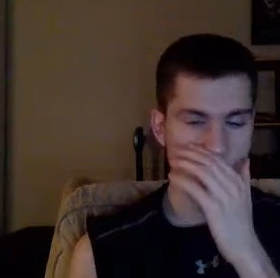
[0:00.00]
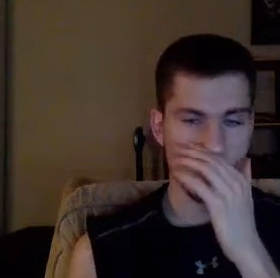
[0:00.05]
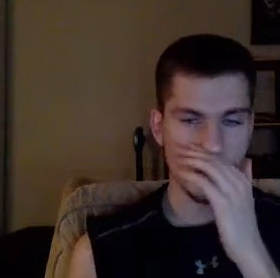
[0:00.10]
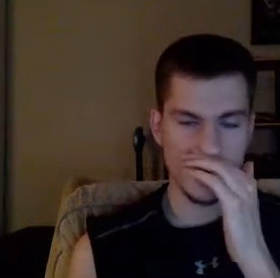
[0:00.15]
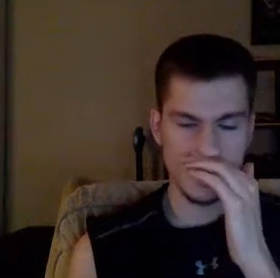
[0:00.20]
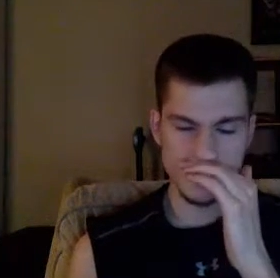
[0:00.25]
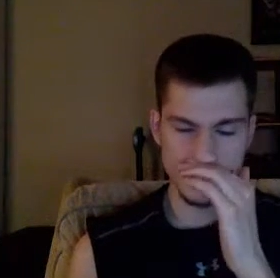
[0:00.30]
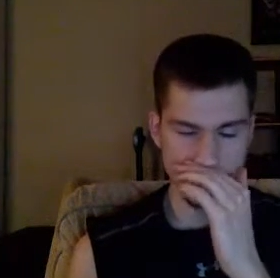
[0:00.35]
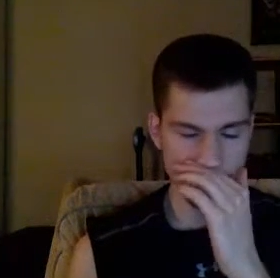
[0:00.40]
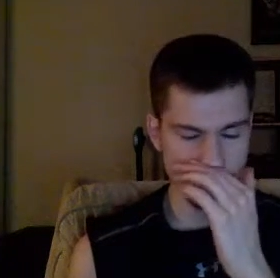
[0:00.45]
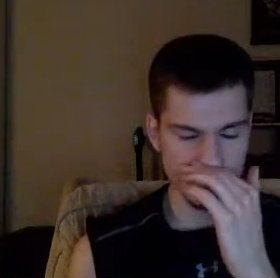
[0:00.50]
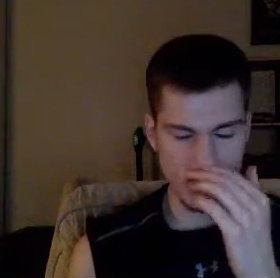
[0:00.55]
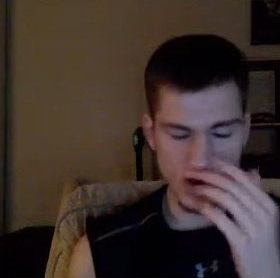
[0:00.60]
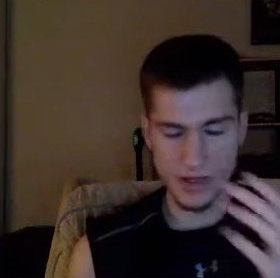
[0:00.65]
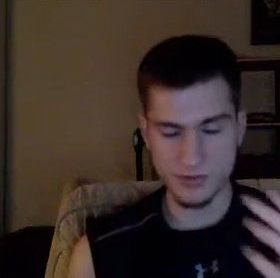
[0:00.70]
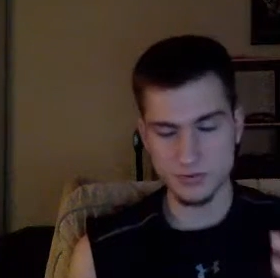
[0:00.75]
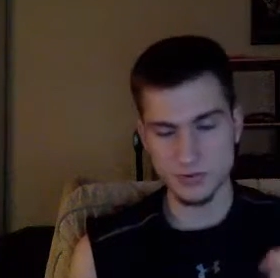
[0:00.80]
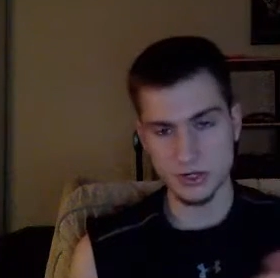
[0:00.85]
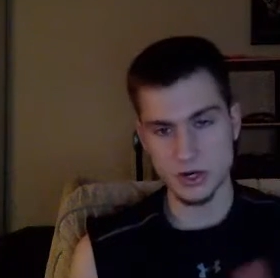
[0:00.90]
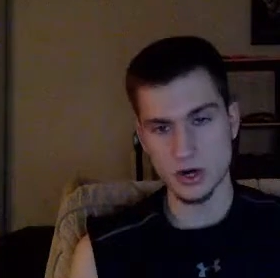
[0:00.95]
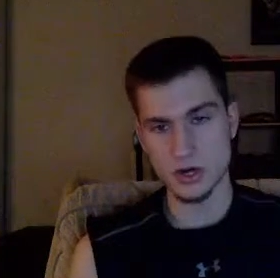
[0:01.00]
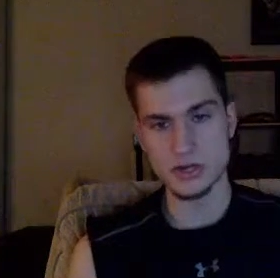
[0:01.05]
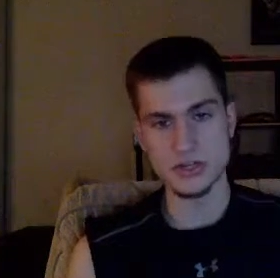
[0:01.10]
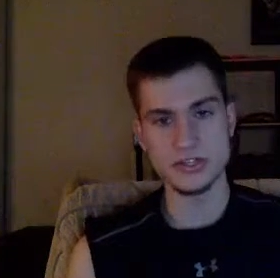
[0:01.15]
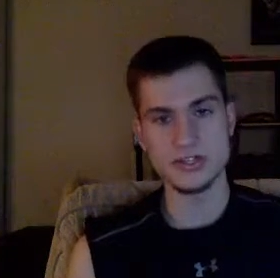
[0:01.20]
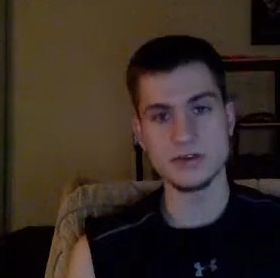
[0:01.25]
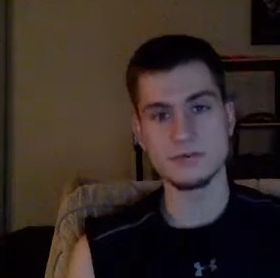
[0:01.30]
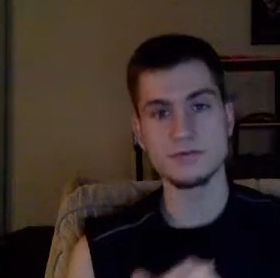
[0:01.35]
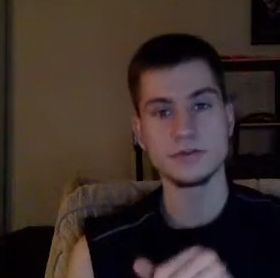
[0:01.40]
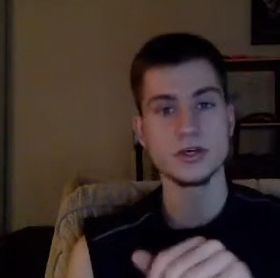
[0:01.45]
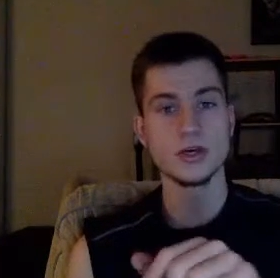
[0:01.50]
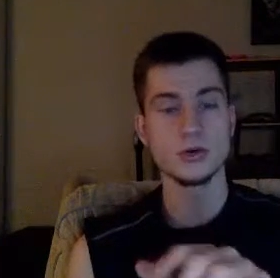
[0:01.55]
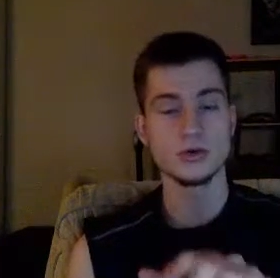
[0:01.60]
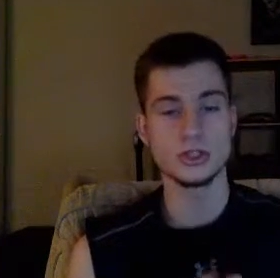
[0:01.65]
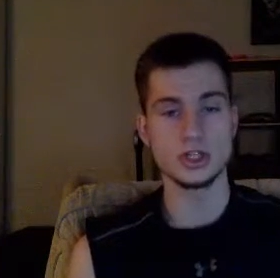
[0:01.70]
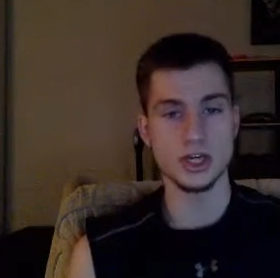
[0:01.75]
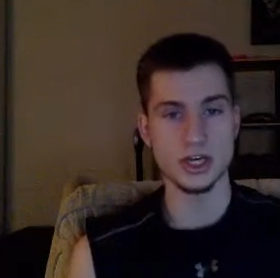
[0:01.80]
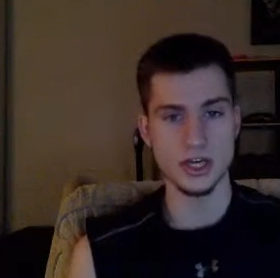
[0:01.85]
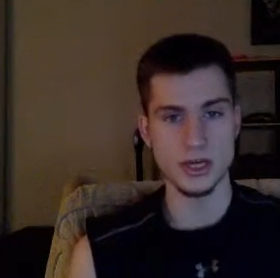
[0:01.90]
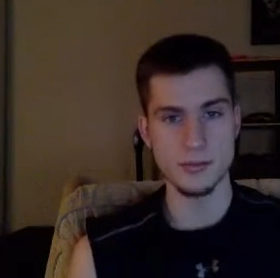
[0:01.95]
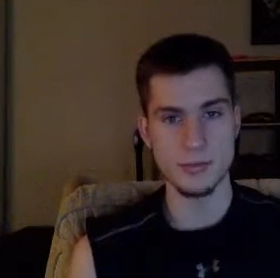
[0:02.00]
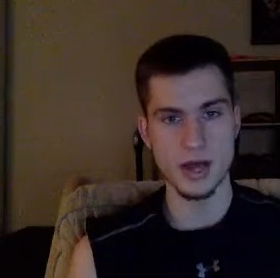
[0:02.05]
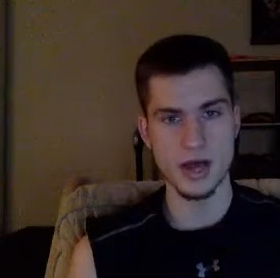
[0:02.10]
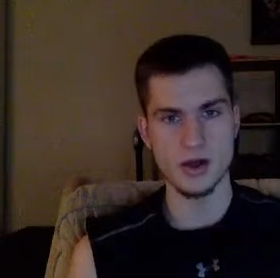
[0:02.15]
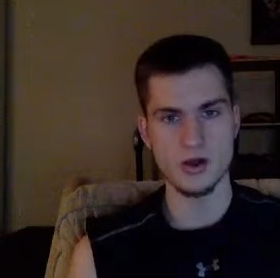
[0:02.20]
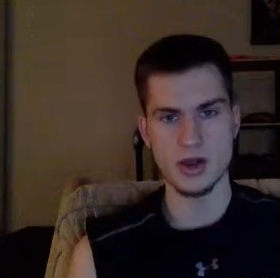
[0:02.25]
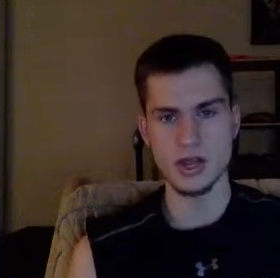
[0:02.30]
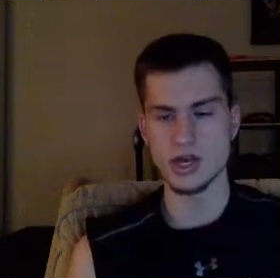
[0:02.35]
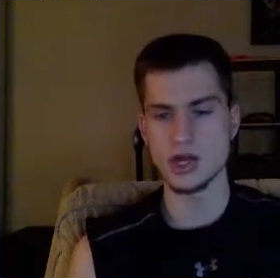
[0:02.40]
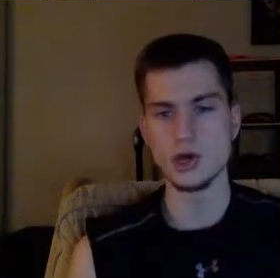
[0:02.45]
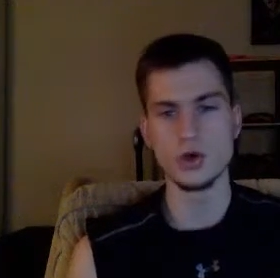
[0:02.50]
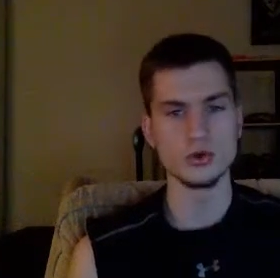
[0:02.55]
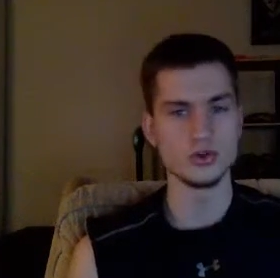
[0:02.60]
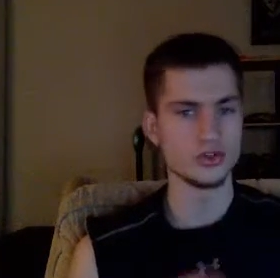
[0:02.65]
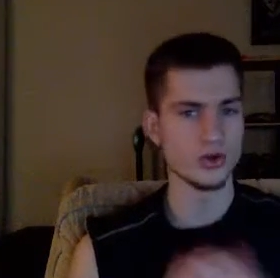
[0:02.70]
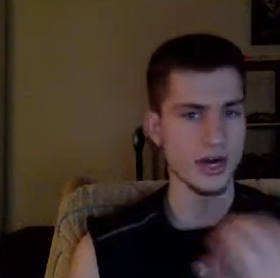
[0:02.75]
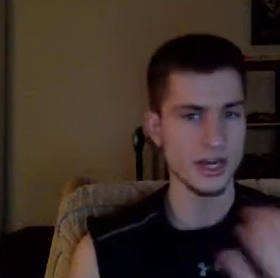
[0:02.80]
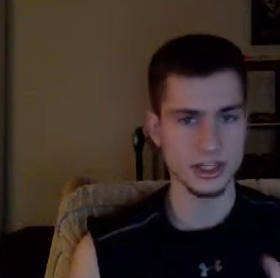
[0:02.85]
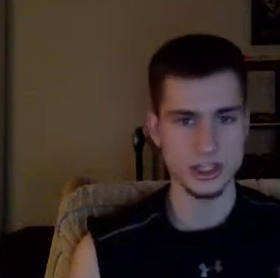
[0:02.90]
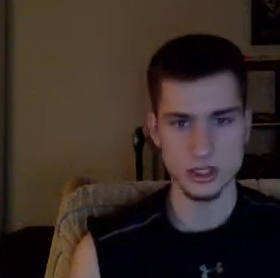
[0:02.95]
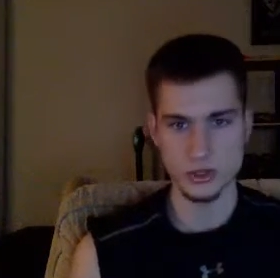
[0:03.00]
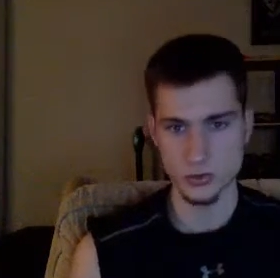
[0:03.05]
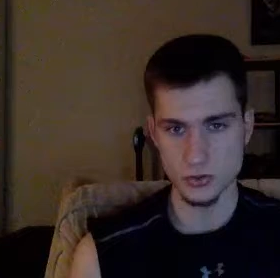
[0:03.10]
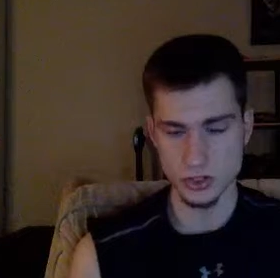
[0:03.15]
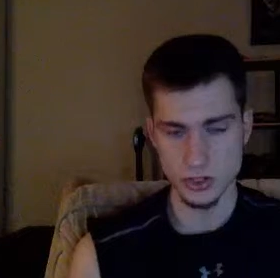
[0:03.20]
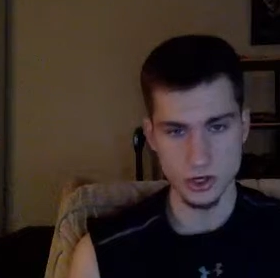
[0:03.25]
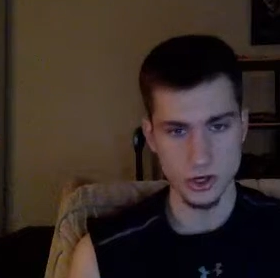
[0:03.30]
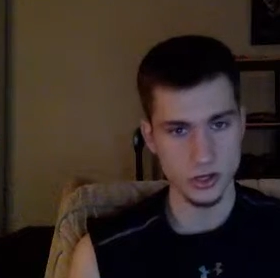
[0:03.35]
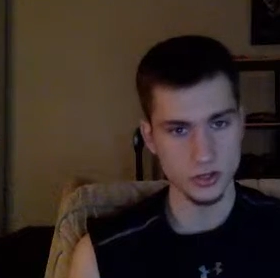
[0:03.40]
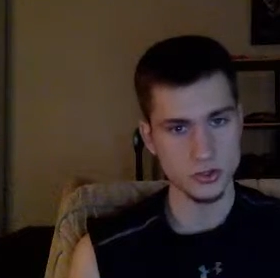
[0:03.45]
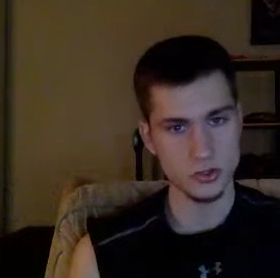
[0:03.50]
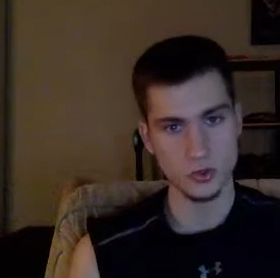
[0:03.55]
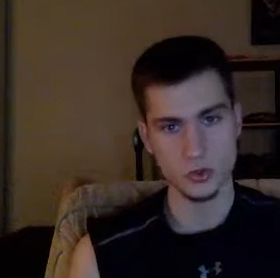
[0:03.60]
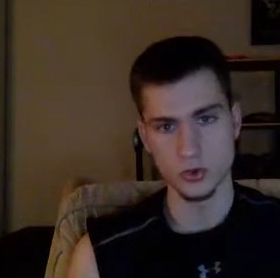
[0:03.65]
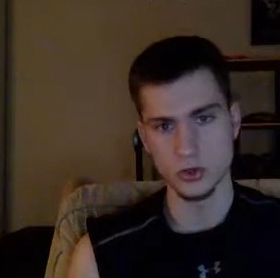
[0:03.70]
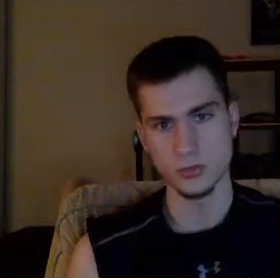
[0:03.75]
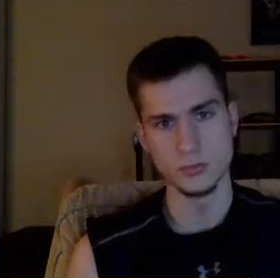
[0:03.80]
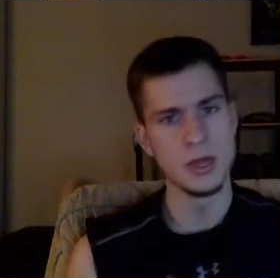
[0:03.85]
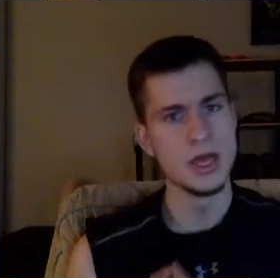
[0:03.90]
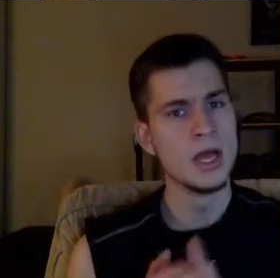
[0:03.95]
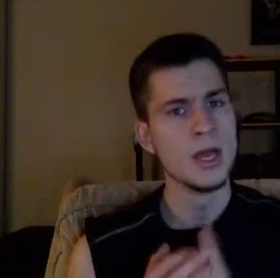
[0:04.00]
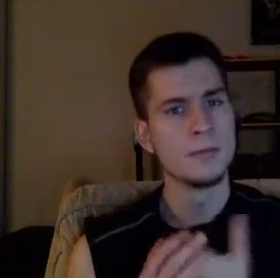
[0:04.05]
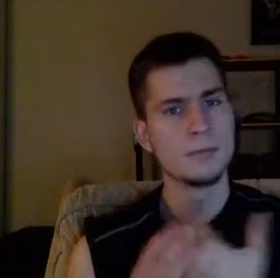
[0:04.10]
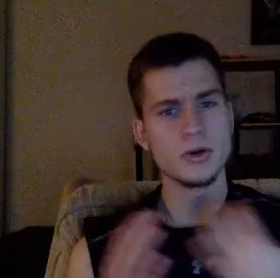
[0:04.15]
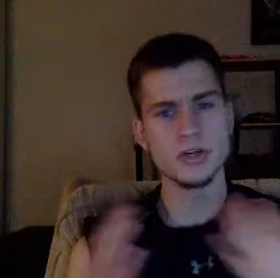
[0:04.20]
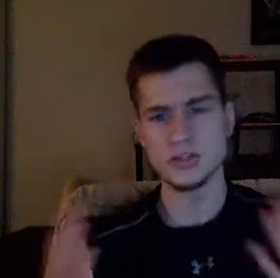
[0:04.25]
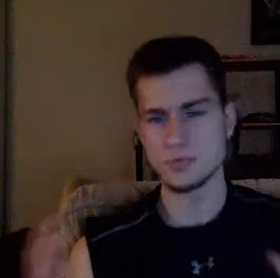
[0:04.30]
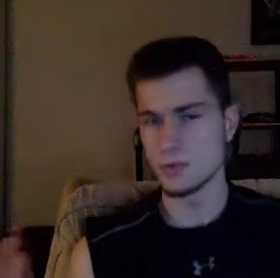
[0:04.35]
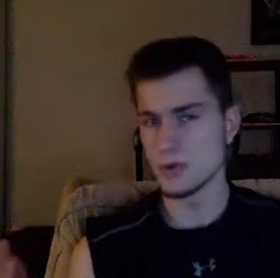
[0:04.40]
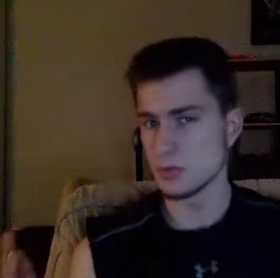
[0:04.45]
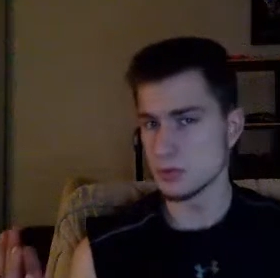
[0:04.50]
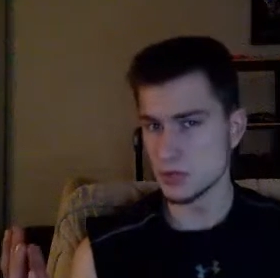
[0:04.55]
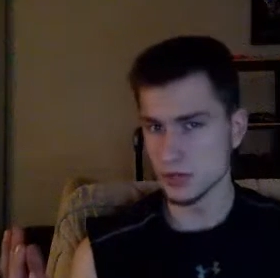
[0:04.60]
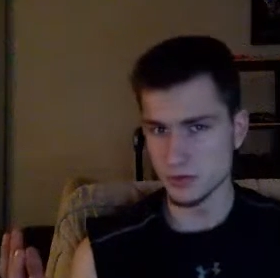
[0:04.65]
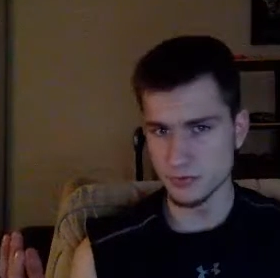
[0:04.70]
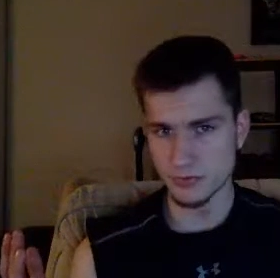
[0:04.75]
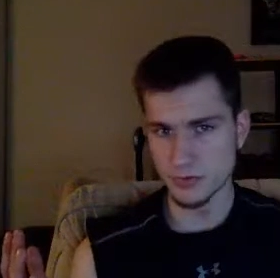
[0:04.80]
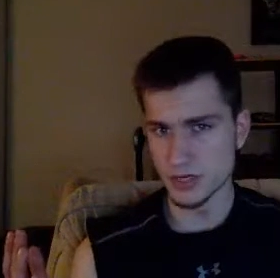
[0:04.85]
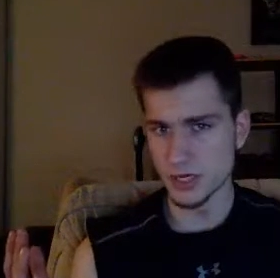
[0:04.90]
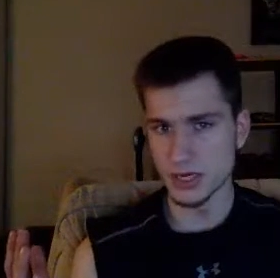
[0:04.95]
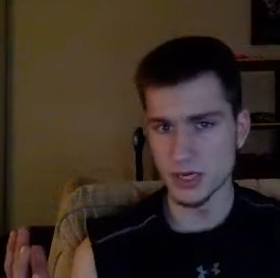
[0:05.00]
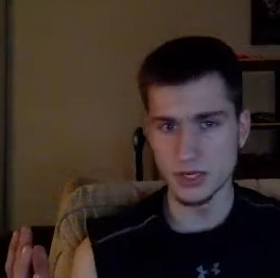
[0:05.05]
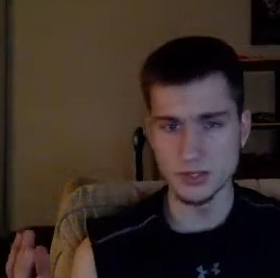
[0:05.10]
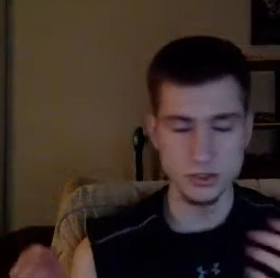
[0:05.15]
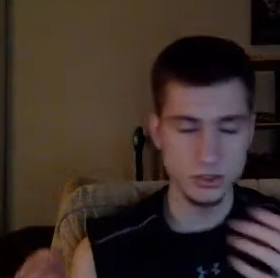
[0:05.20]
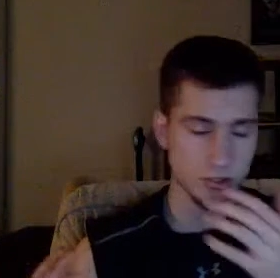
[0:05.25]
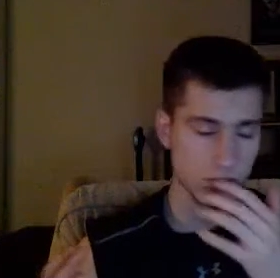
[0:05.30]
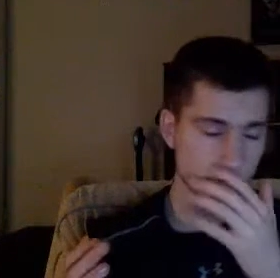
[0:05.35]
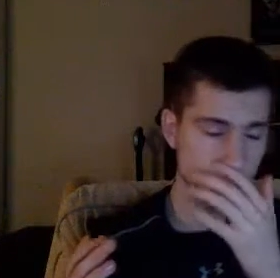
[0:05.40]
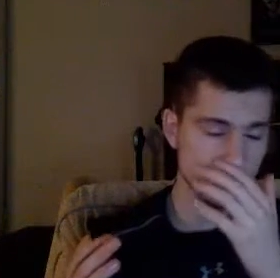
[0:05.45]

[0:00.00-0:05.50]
Awesome graphic artist. Definitely go check him out. I know Trexo's talked to him. A bunch of people have